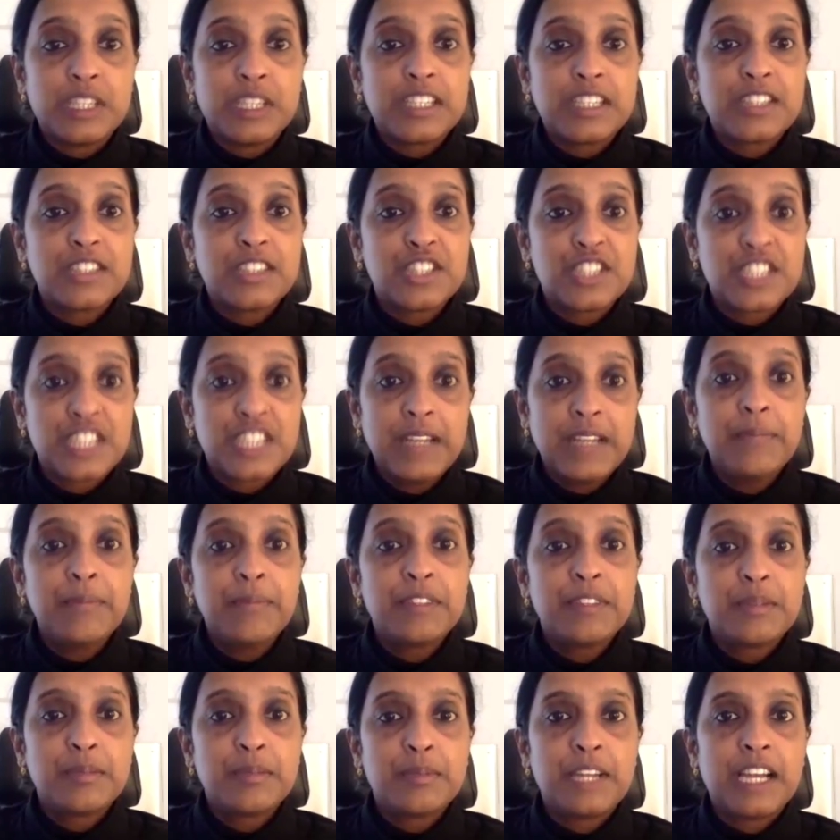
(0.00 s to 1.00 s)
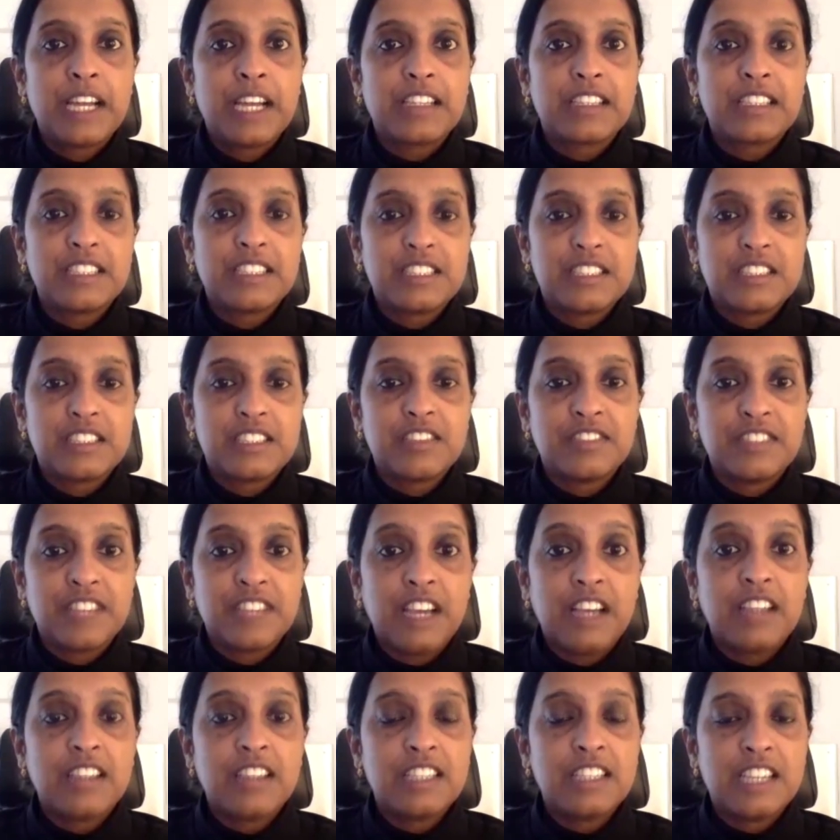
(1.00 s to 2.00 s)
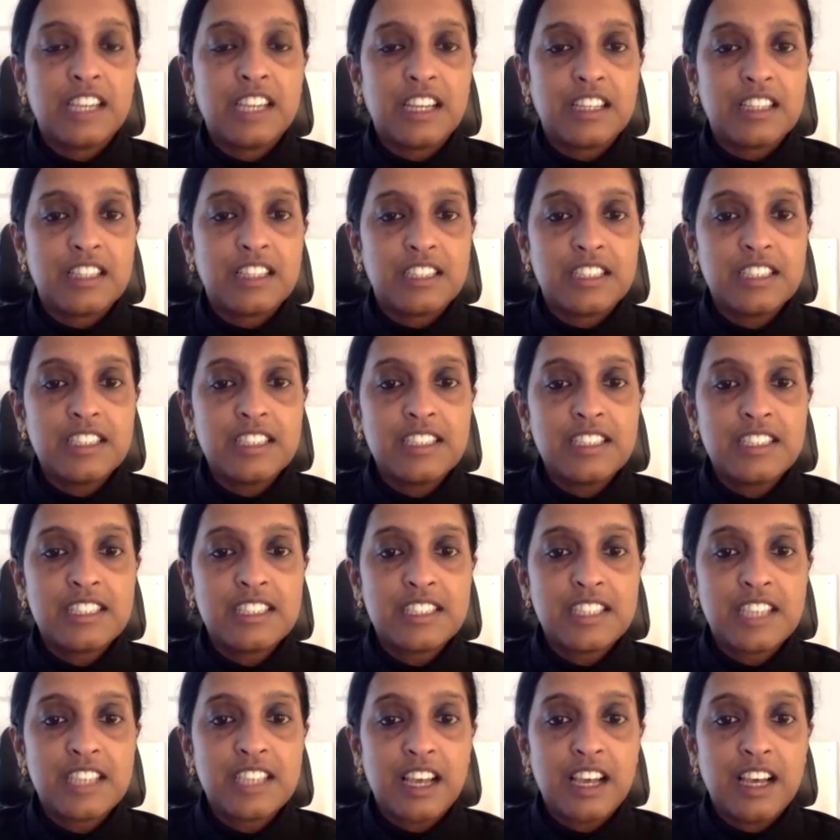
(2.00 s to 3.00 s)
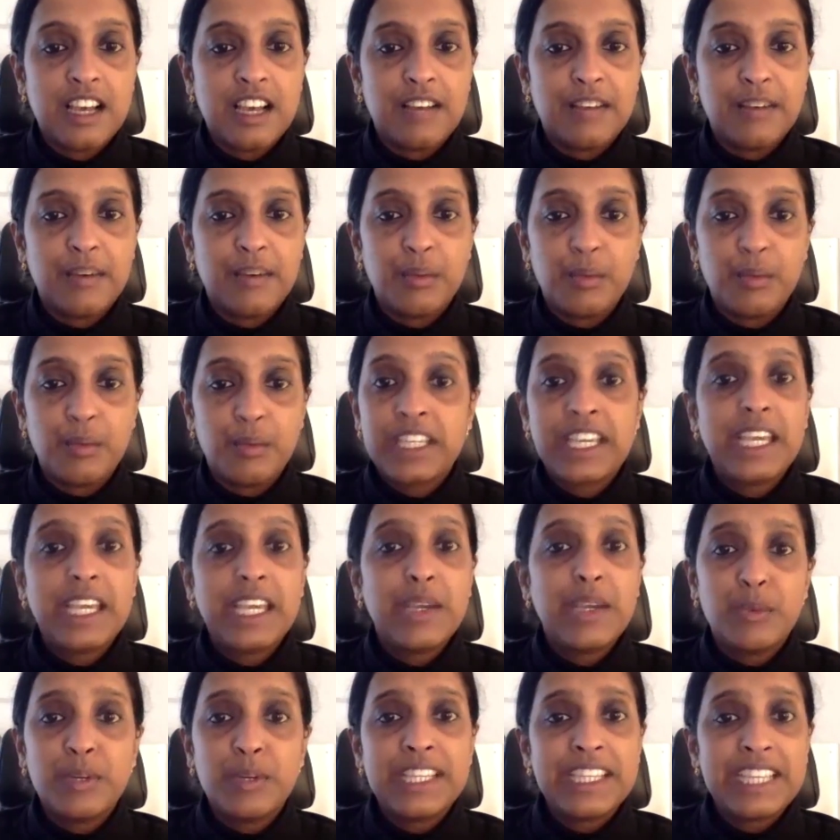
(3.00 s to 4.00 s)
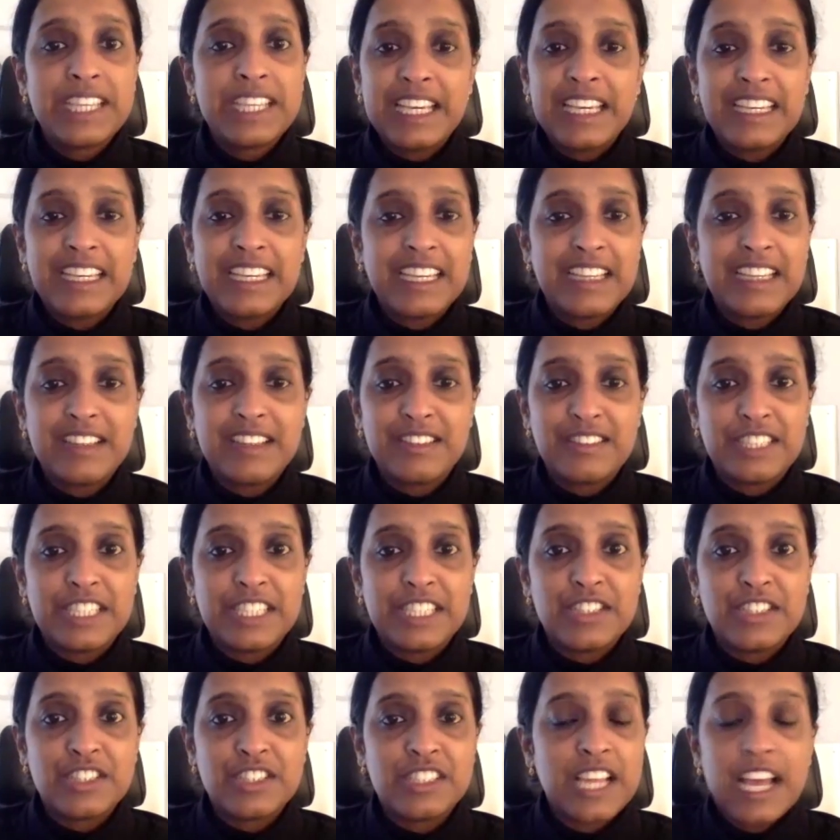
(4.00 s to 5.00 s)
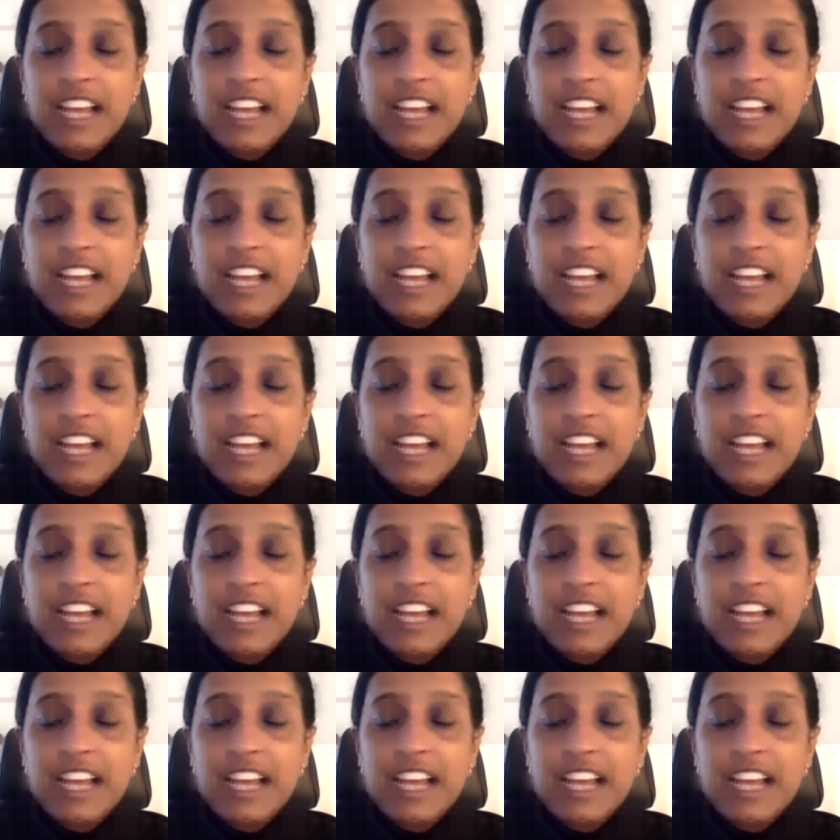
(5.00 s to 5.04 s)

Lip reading: work shaped the practice of younger artists working with ink in the region?